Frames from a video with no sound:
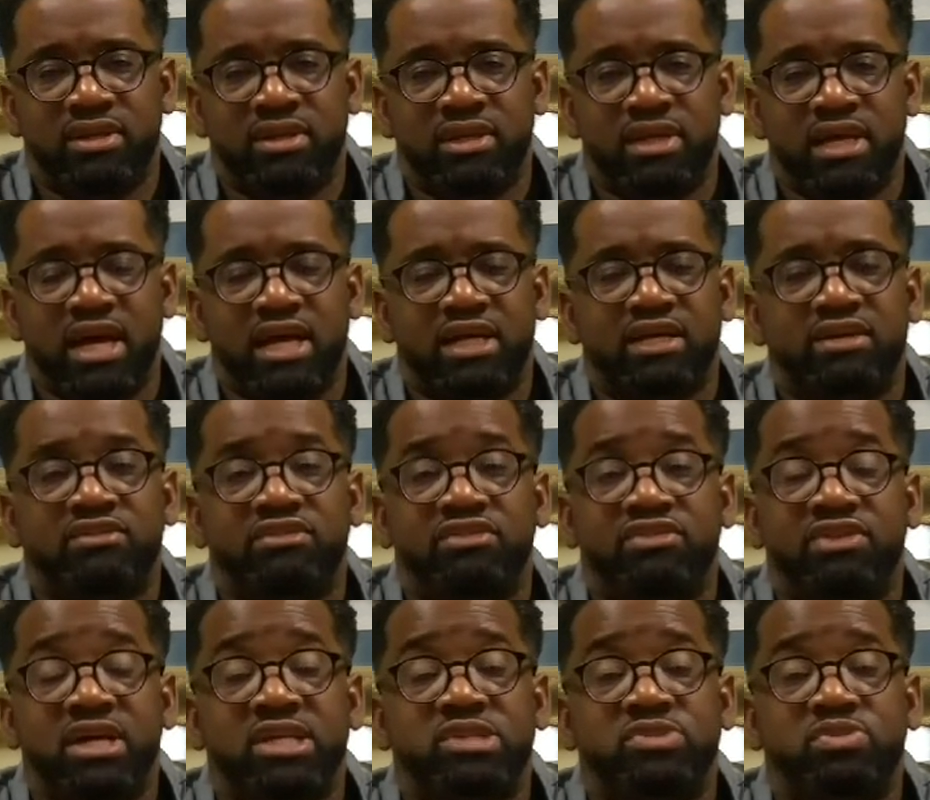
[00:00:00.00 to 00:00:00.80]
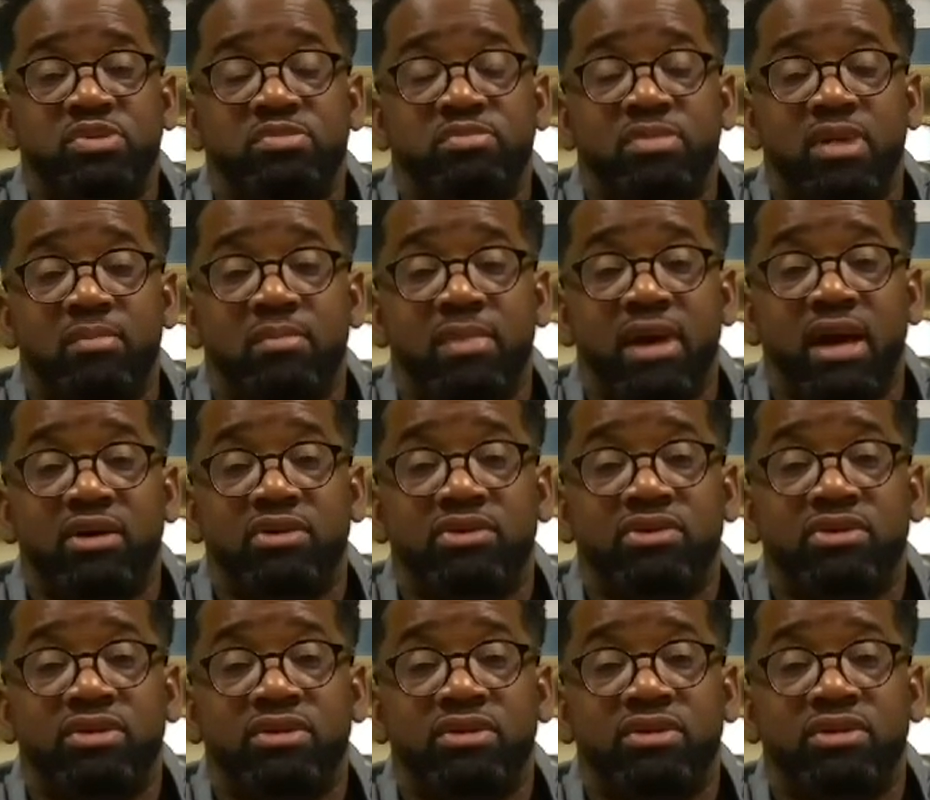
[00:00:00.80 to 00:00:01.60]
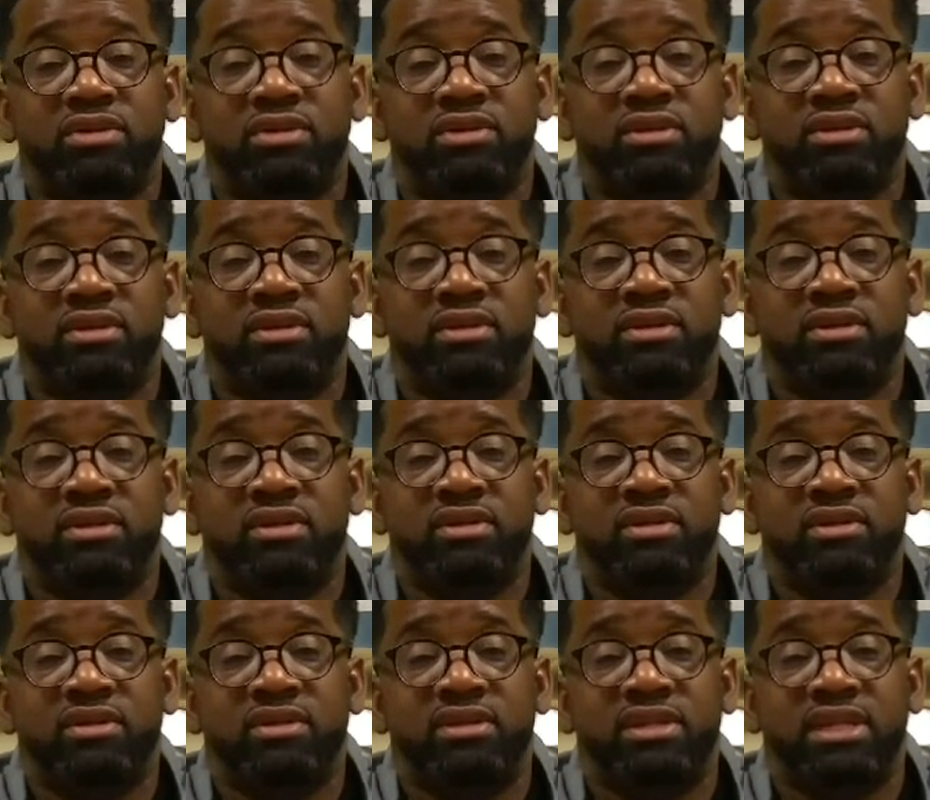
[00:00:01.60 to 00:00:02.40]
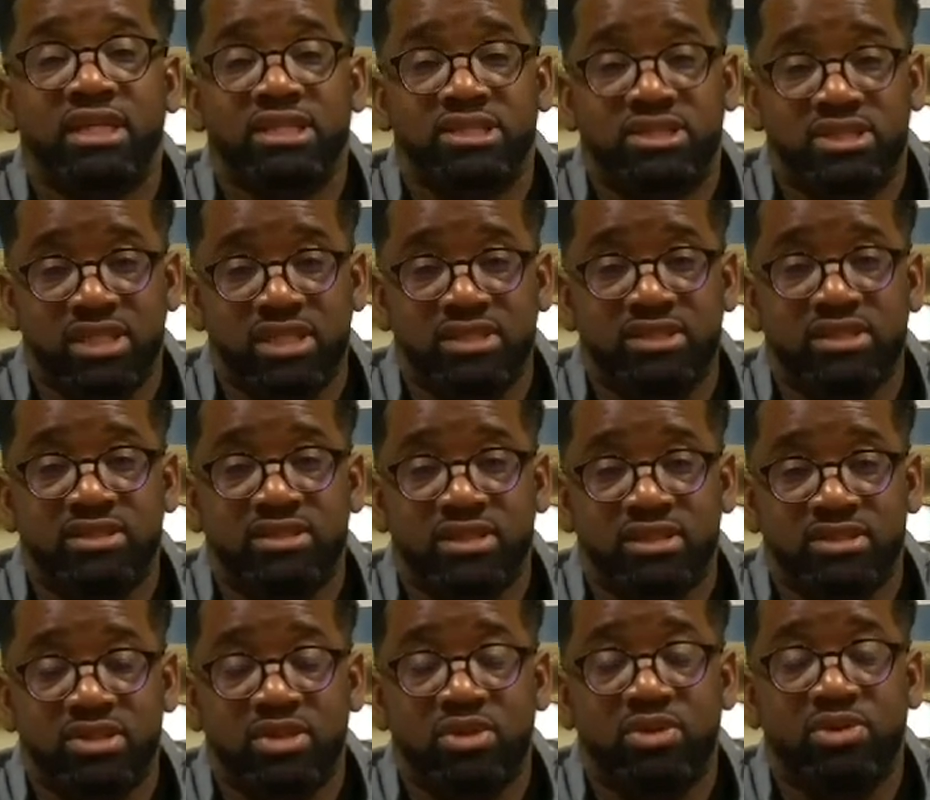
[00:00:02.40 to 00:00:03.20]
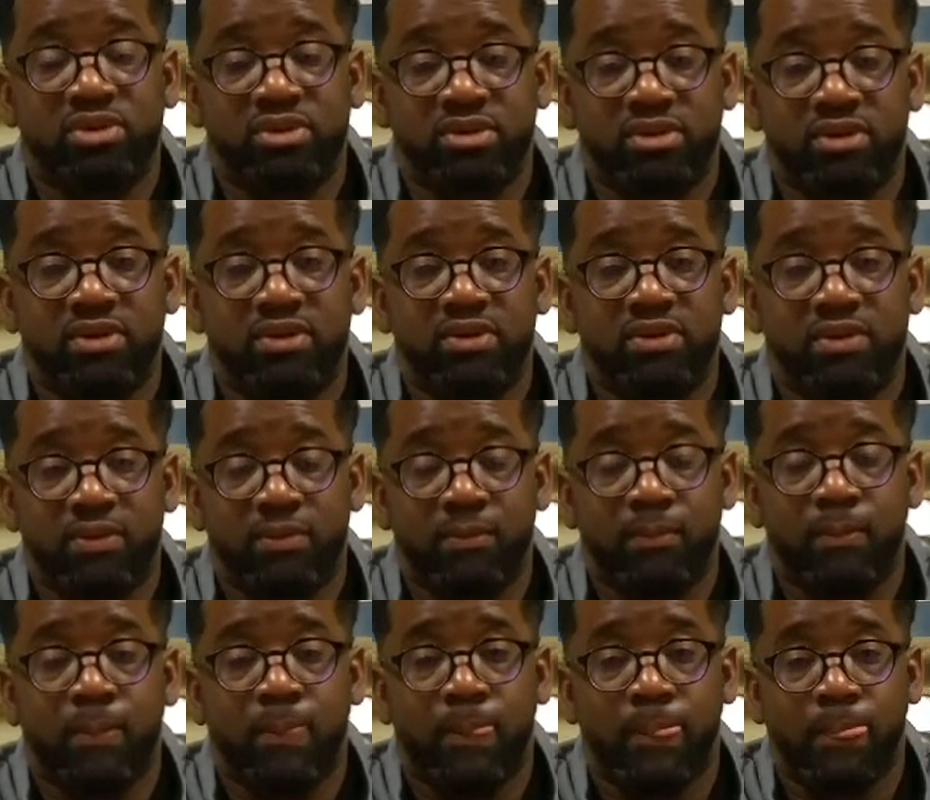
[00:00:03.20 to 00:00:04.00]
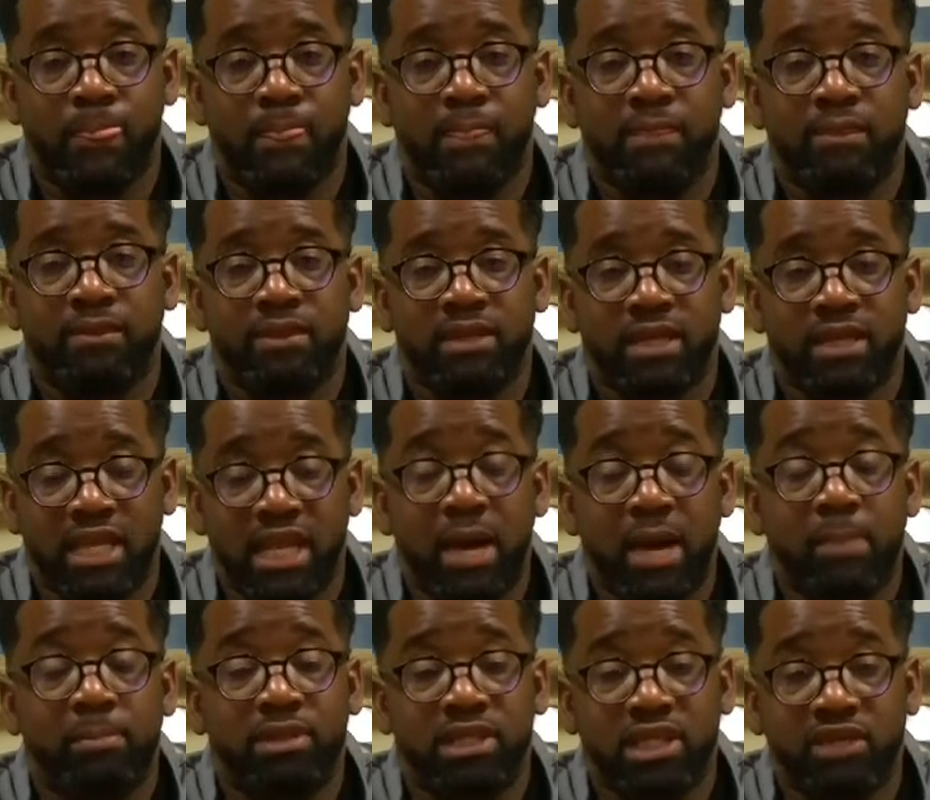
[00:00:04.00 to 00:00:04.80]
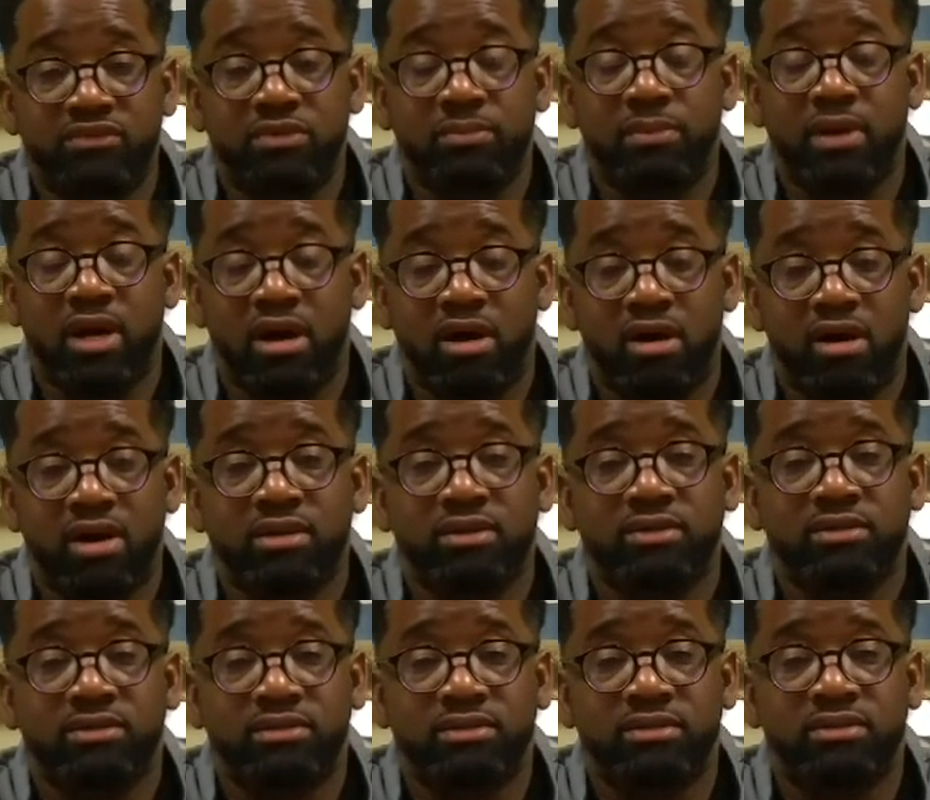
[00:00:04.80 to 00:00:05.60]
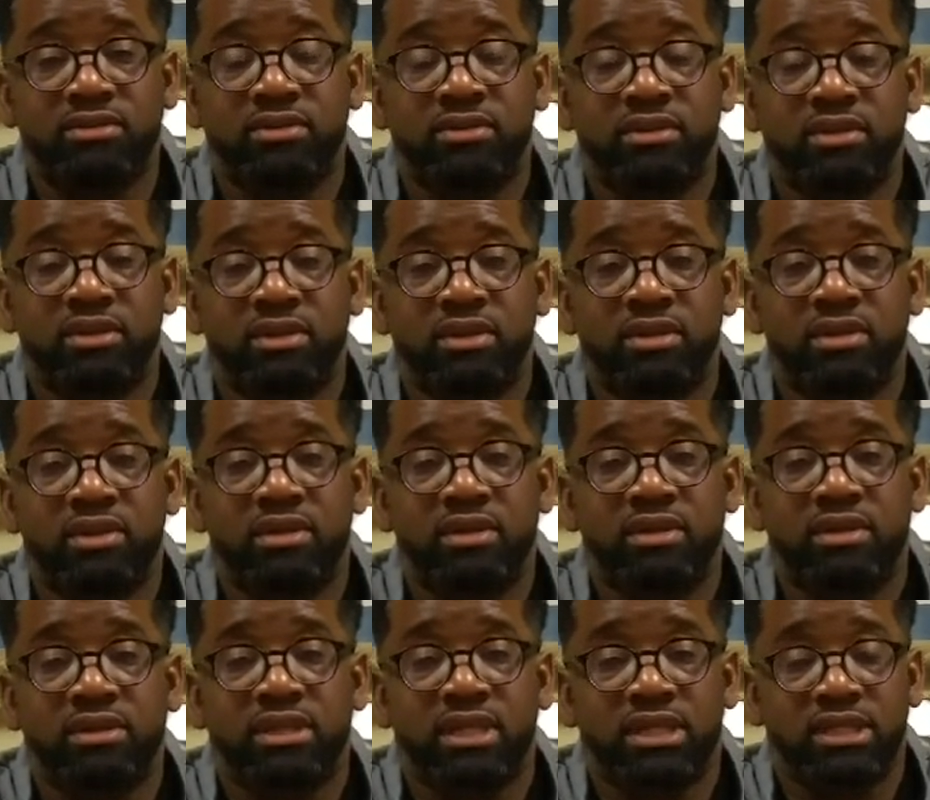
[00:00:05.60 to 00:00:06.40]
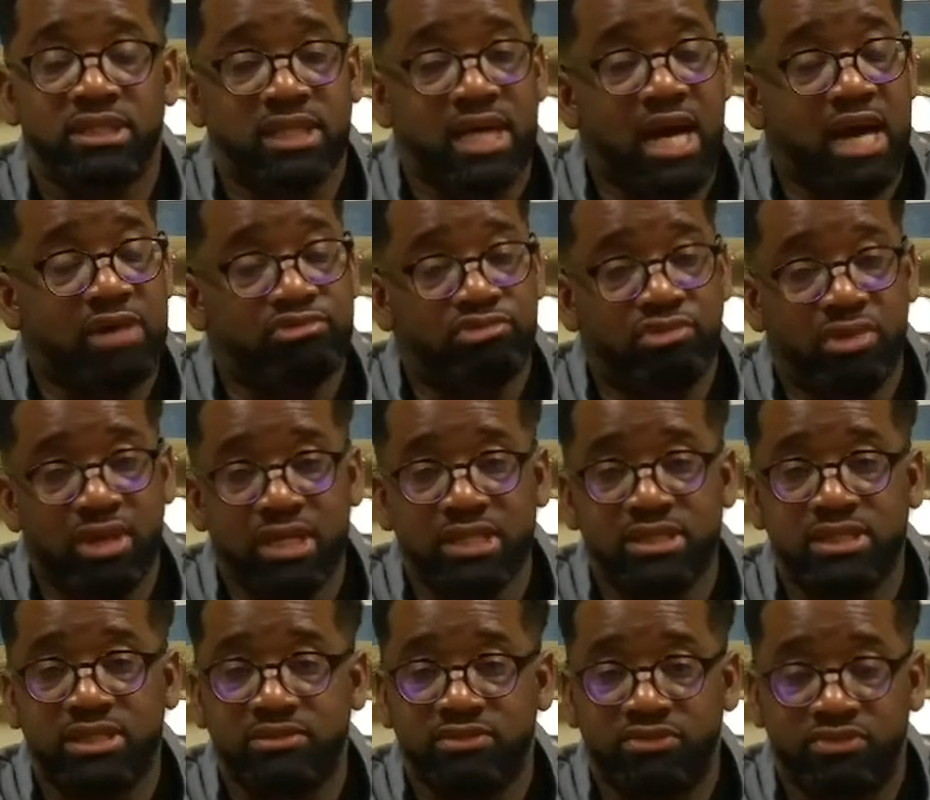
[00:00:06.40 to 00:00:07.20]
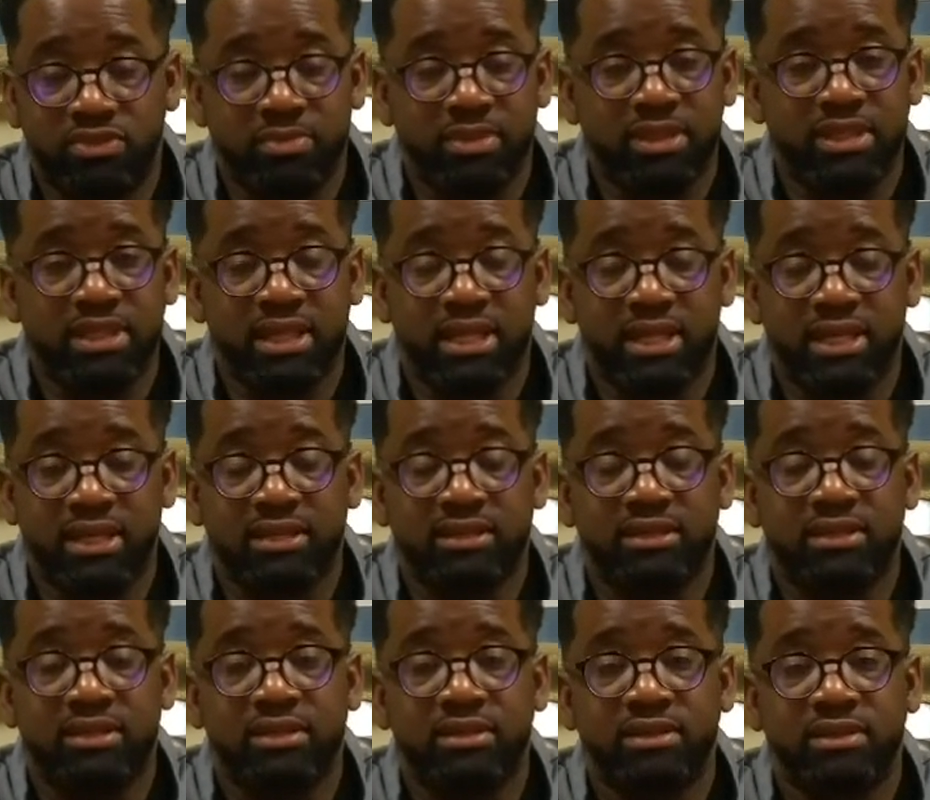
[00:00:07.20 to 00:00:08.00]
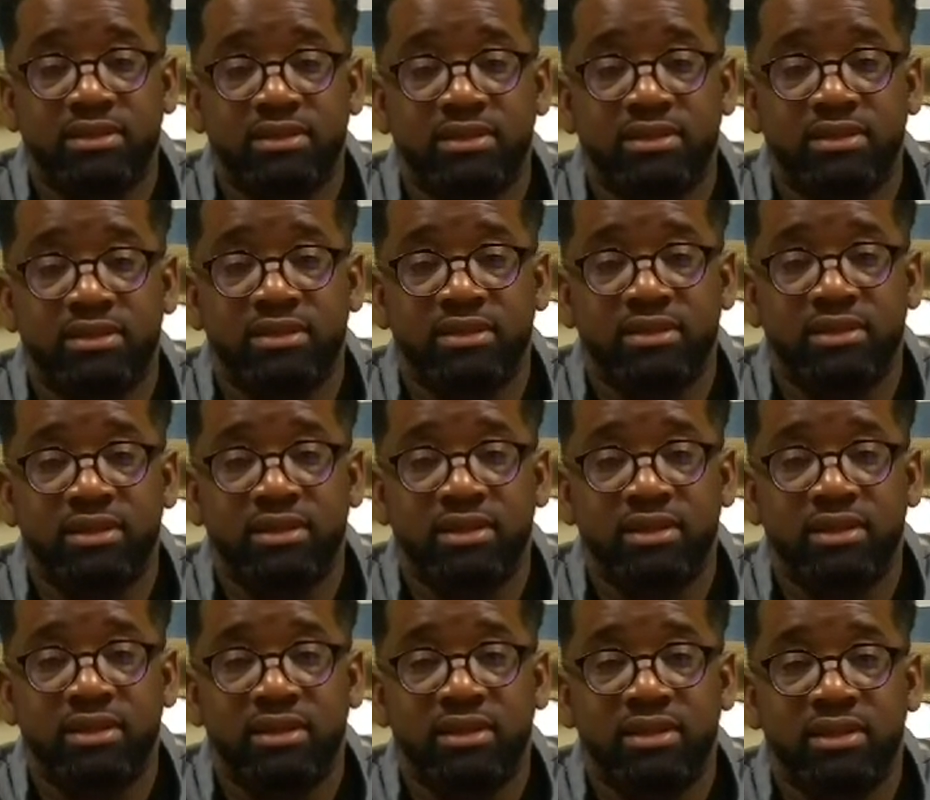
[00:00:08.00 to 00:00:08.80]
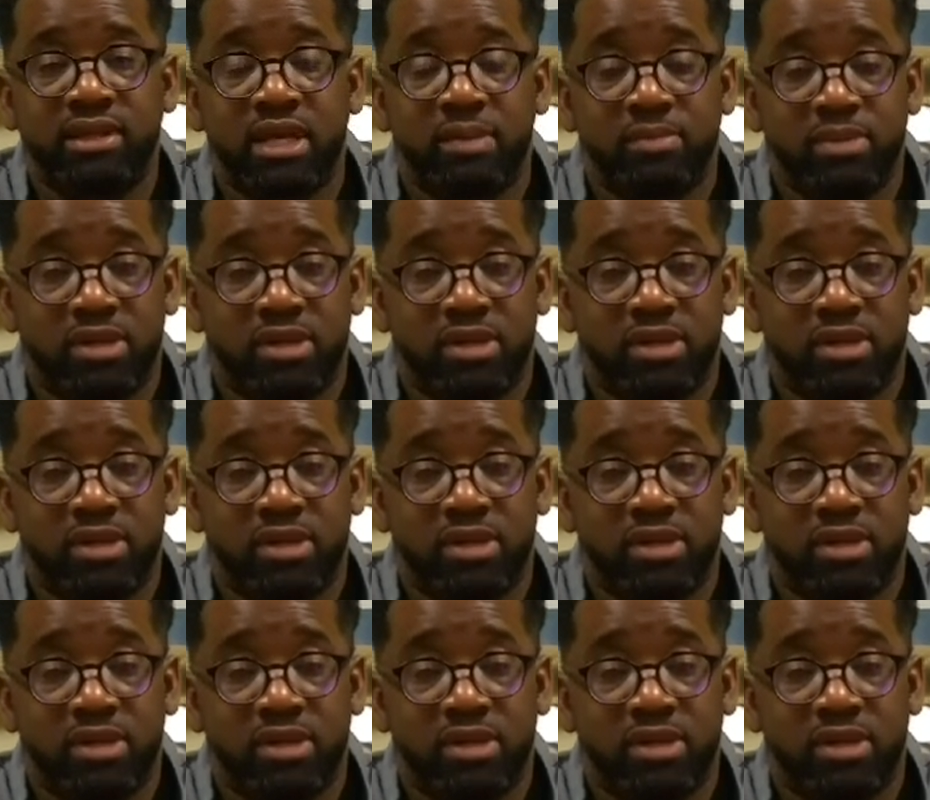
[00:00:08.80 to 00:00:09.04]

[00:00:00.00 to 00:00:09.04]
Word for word: I confess with my mouth that Jesus is Lord. And I believe in my heart that God raised him from the dead. And